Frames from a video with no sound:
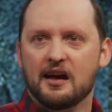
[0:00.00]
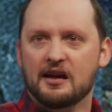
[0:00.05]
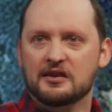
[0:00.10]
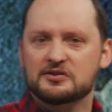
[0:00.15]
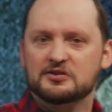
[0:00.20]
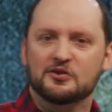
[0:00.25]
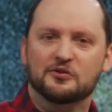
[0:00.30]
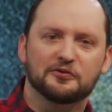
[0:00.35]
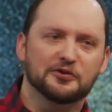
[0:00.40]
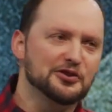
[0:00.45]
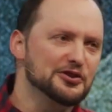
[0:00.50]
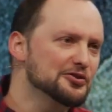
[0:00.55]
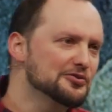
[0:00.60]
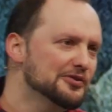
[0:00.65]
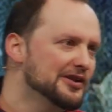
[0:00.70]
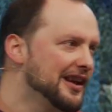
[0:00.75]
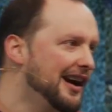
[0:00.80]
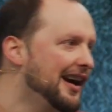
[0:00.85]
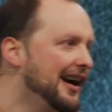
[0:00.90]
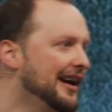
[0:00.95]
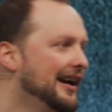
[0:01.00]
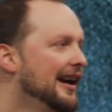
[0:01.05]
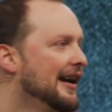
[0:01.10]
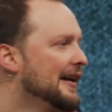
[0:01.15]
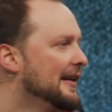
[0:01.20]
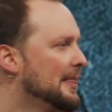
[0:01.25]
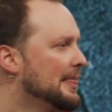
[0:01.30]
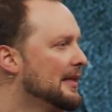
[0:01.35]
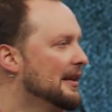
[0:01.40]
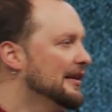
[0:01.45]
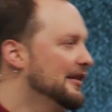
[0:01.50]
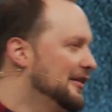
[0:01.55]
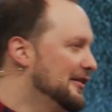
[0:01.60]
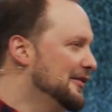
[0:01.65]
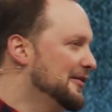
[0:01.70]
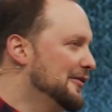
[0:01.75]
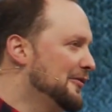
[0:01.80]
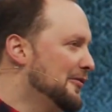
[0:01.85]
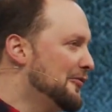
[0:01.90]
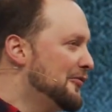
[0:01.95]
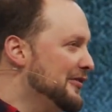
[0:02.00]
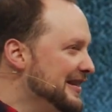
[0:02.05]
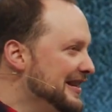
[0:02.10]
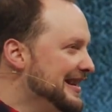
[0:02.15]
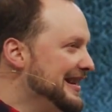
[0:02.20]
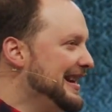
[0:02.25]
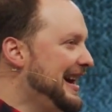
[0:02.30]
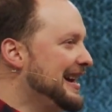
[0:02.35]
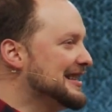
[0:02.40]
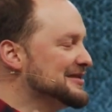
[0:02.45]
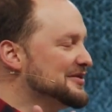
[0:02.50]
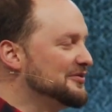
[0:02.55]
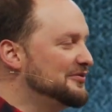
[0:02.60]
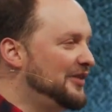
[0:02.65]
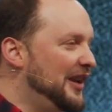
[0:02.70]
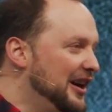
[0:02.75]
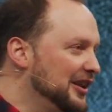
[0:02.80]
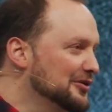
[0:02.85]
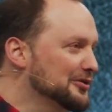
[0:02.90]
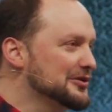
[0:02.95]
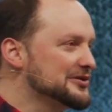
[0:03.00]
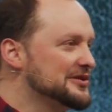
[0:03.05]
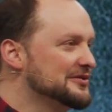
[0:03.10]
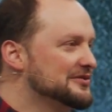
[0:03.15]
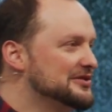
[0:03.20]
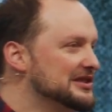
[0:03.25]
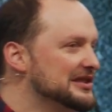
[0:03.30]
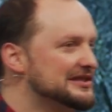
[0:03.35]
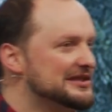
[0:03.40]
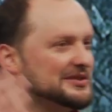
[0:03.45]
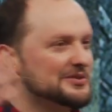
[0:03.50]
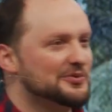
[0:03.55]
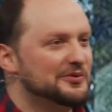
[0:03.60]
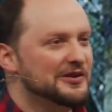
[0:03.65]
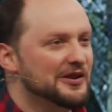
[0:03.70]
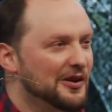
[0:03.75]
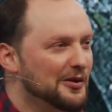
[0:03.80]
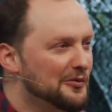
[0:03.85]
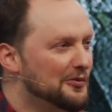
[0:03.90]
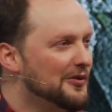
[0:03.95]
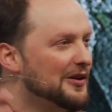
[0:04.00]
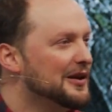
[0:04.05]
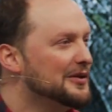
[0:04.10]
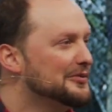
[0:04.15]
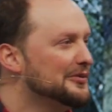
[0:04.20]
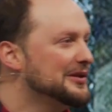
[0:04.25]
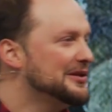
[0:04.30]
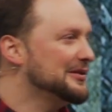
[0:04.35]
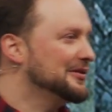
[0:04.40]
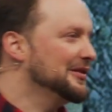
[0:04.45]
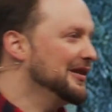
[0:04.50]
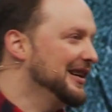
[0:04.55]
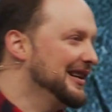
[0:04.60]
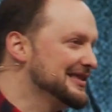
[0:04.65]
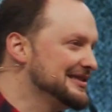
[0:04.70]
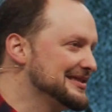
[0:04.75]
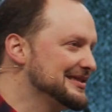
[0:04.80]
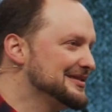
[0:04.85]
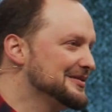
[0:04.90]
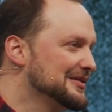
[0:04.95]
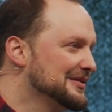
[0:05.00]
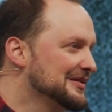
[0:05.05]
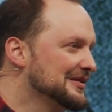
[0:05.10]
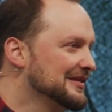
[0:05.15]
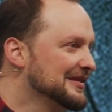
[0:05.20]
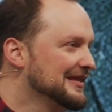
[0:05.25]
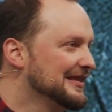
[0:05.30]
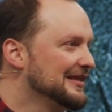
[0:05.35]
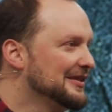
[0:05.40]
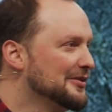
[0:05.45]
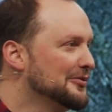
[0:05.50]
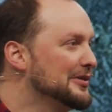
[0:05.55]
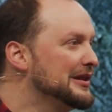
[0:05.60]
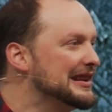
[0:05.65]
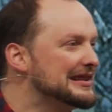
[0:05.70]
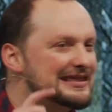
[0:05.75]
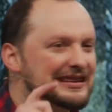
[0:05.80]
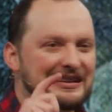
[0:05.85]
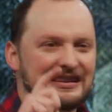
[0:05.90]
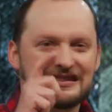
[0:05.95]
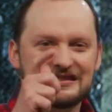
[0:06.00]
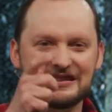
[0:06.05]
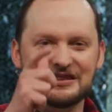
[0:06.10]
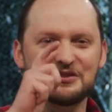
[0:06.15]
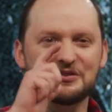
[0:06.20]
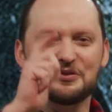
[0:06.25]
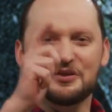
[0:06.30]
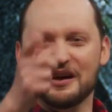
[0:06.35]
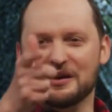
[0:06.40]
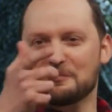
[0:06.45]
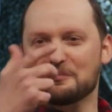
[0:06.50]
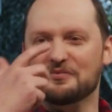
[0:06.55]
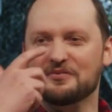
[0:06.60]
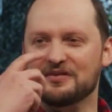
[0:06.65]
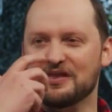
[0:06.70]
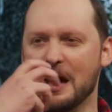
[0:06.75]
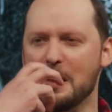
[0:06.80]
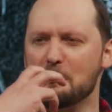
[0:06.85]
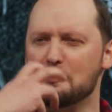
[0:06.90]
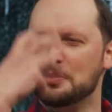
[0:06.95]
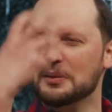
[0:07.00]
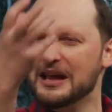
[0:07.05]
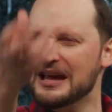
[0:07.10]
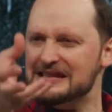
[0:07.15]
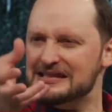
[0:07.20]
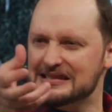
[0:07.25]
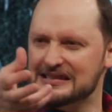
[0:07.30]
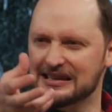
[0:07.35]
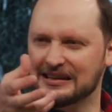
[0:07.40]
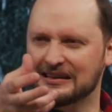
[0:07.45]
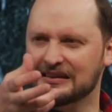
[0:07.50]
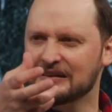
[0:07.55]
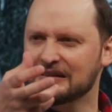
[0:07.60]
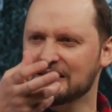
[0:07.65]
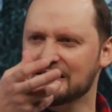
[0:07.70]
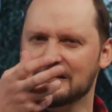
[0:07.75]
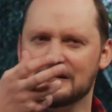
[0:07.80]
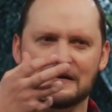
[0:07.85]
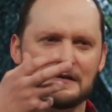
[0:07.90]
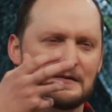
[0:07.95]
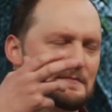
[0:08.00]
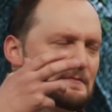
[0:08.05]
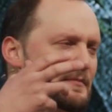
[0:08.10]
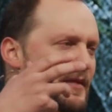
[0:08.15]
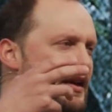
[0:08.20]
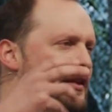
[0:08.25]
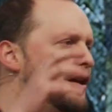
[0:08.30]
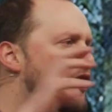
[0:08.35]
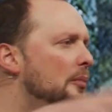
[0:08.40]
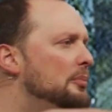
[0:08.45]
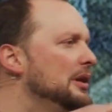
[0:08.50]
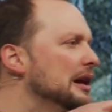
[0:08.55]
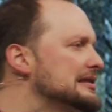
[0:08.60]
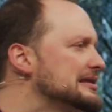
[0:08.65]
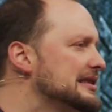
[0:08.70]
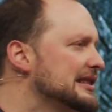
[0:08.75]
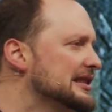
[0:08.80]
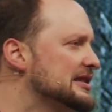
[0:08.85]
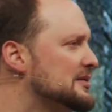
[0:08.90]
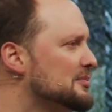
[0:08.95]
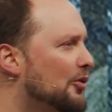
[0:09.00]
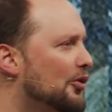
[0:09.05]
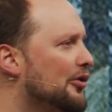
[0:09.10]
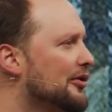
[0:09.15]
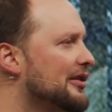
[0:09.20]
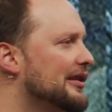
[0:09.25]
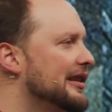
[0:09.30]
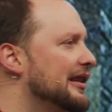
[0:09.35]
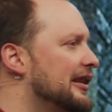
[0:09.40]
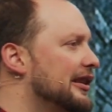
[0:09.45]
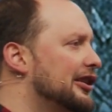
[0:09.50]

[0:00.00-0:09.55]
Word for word: And so for you and I, we as followers of Jesus, we are one with Christ. We get to continue that, that blessing now, a blessing is more than an